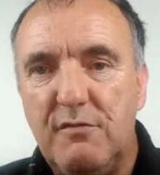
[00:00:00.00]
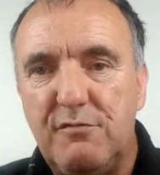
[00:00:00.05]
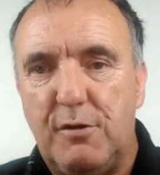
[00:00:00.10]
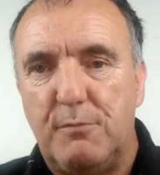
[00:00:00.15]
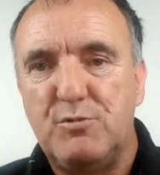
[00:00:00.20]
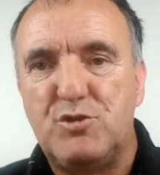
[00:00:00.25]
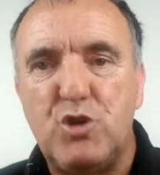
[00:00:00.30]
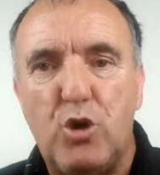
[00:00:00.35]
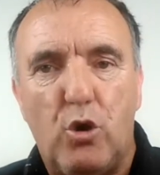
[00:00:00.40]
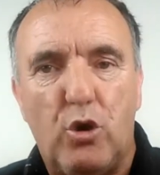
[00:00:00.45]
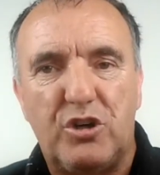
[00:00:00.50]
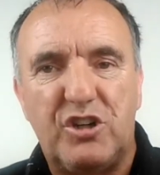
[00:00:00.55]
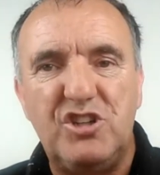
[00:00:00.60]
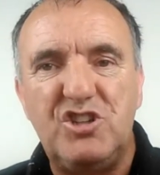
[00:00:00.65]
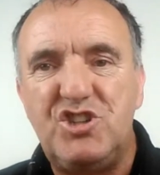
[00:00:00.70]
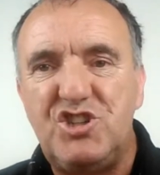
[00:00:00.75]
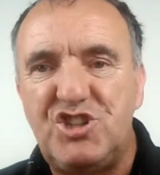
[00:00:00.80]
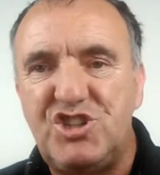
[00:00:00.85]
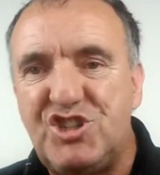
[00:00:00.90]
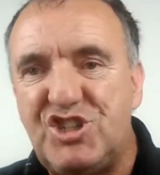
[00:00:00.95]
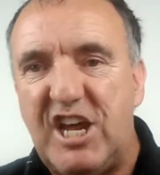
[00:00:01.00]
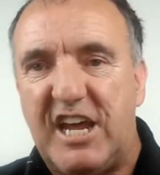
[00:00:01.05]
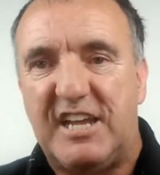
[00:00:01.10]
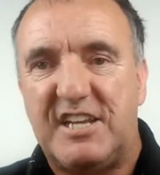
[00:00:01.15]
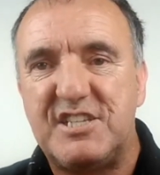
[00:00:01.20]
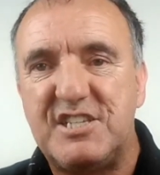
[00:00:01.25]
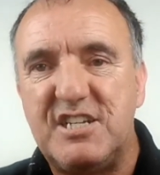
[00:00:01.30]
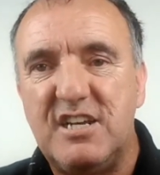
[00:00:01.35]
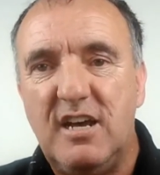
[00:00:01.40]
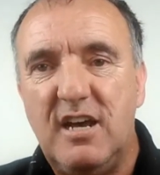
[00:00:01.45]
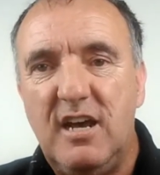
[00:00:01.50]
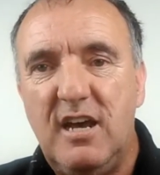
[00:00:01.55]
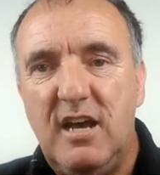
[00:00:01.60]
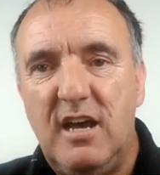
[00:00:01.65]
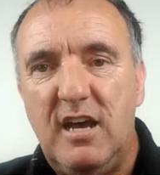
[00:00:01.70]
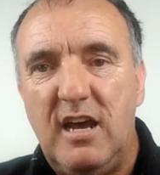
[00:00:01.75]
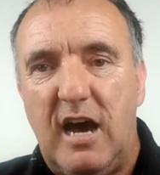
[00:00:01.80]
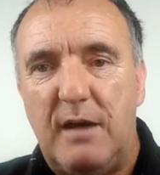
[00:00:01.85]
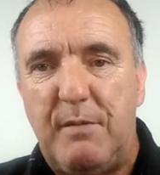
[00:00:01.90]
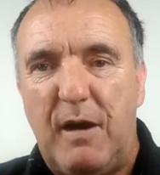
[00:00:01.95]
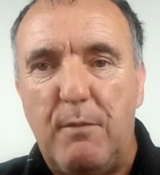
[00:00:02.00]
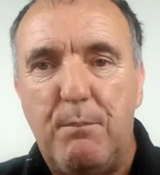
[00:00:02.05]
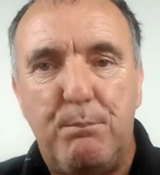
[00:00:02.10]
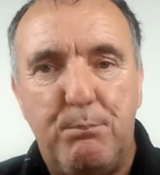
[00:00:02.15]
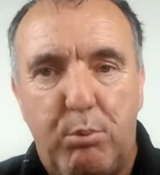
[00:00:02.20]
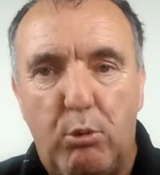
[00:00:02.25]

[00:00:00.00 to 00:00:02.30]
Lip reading: from talking shit about